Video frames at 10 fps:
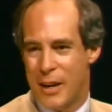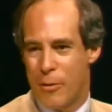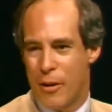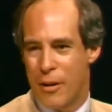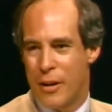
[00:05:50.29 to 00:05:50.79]
They
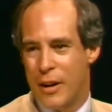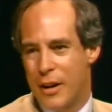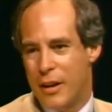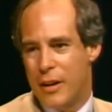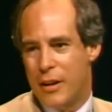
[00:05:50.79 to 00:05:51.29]
were,
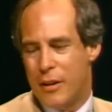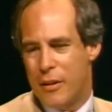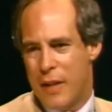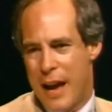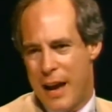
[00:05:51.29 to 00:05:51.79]

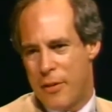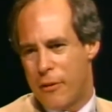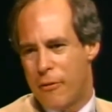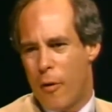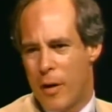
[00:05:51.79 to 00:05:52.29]
they had
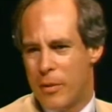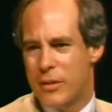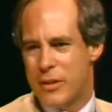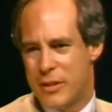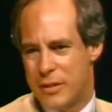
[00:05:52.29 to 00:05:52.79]
their
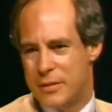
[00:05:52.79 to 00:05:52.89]
foibles.